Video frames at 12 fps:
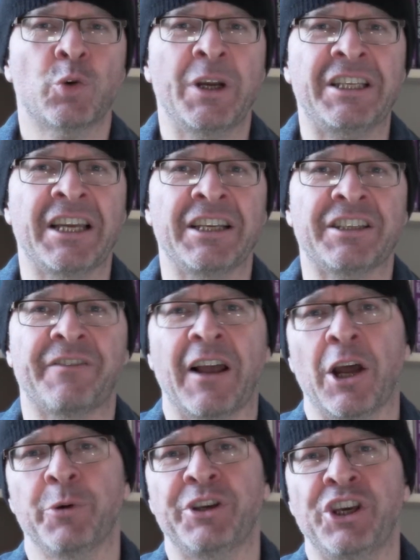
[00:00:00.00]
Greetings
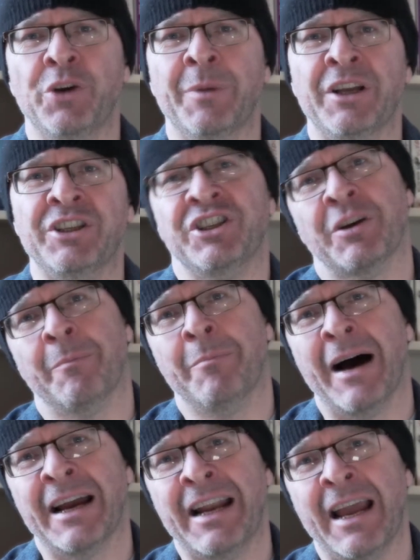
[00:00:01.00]
fellow humans,
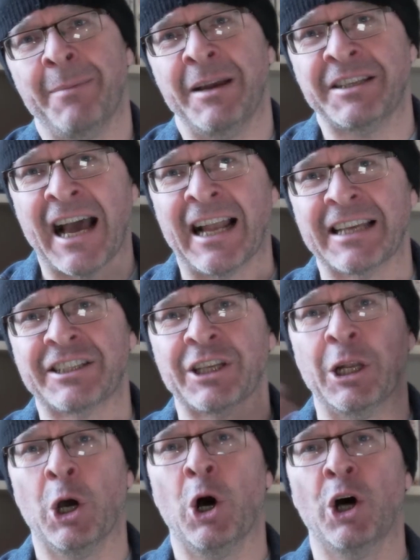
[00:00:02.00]
my name is Alistair
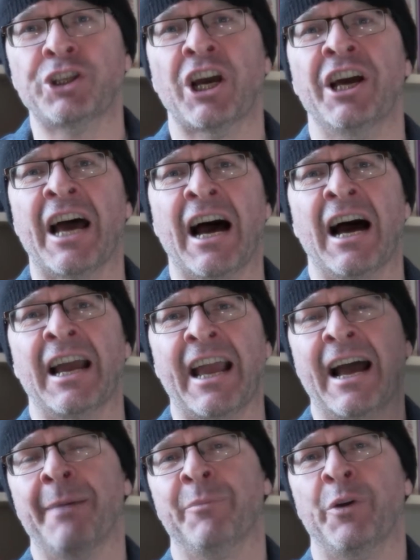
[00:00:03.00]
Lord and I
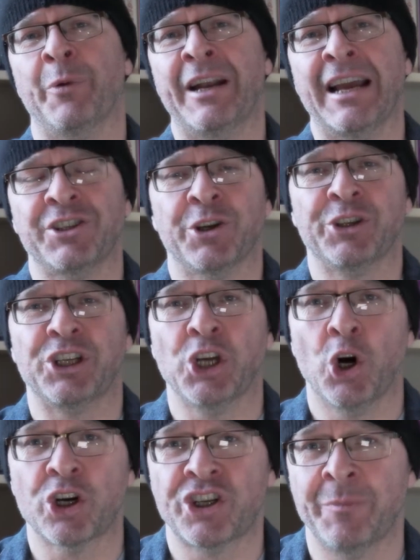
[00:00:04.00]
am the Renaissance
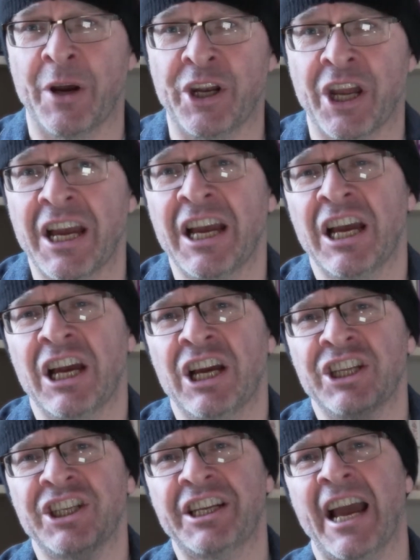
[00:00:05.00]
Yorkshireman.
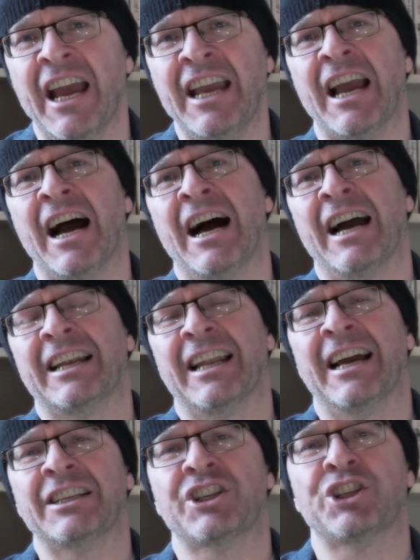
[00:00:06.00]
Today I'd
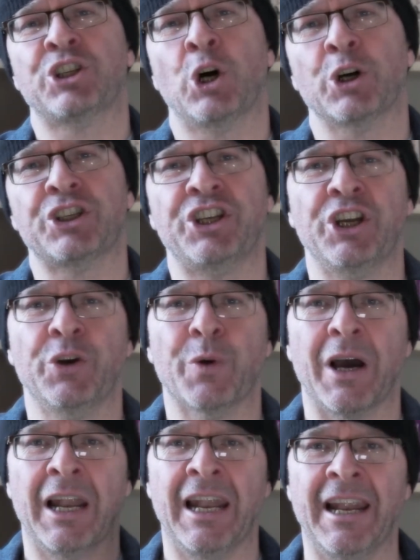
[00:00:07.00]
like to talk to you
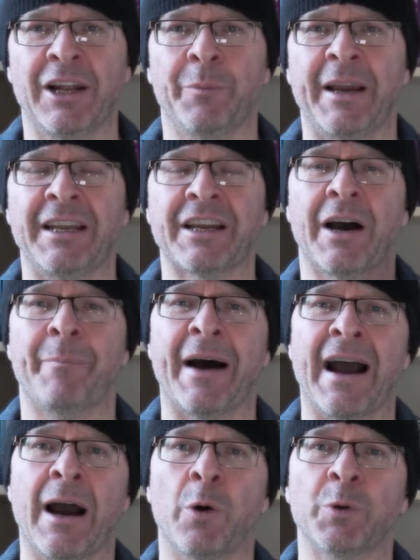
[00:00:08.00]
a little bit
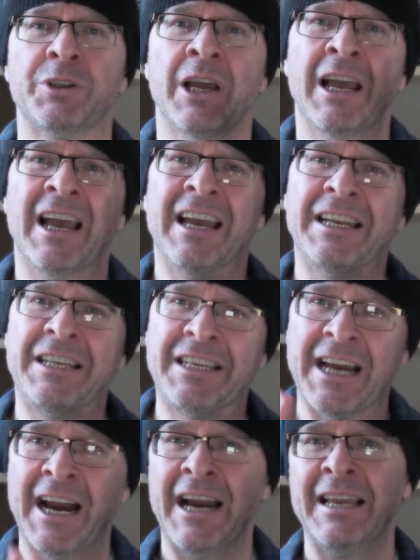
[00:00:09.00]
about
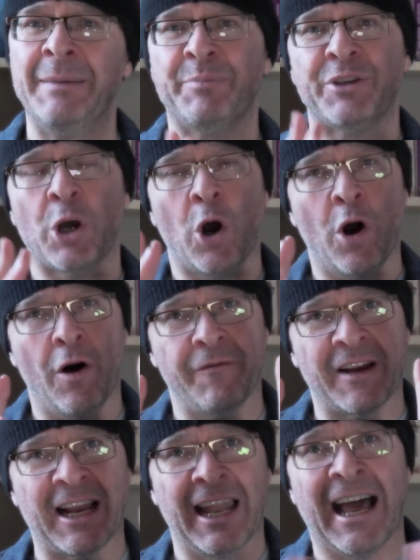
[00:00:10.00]
types
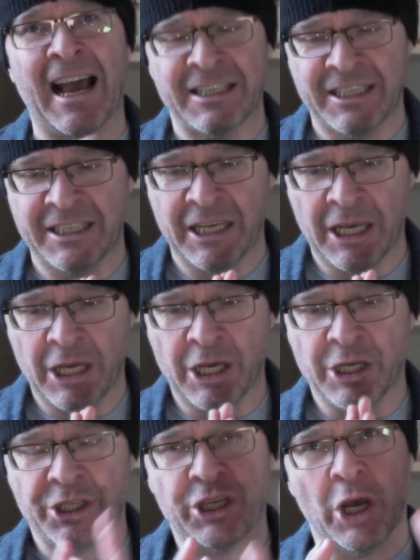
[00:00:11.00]
of class,
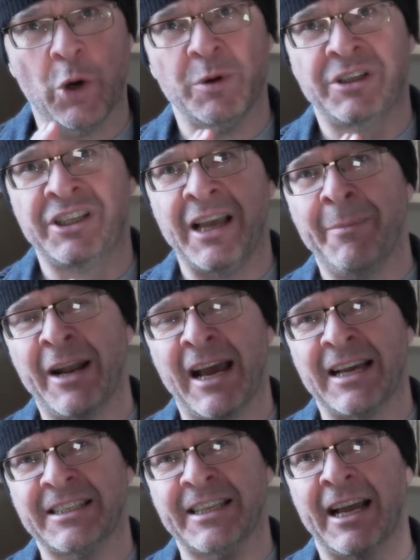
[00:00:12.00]
so
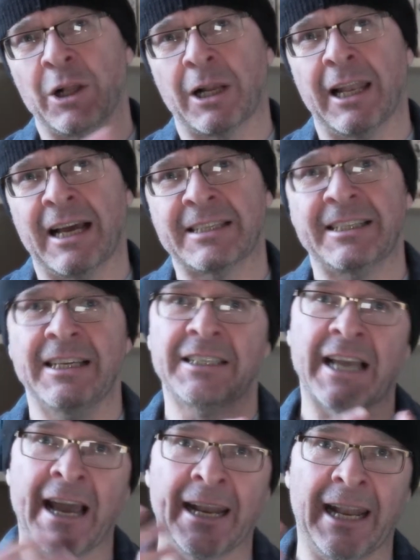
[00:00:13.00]
seminar style
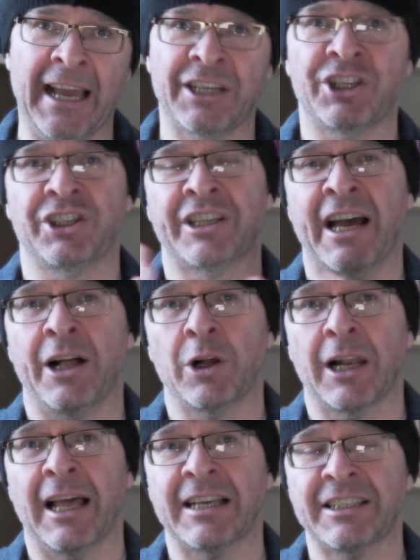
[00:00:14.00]
classes and lecture style
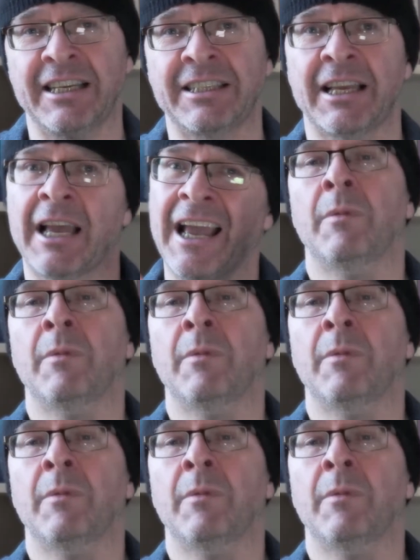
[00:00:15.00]
classes,